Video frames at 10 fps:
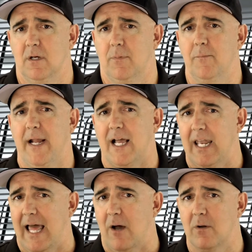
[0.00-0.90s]
but make
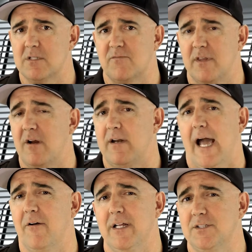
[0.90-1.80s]
allowance for their
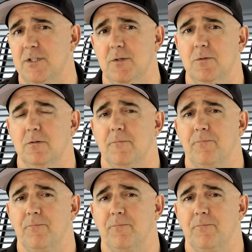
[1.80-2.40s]
doubting too,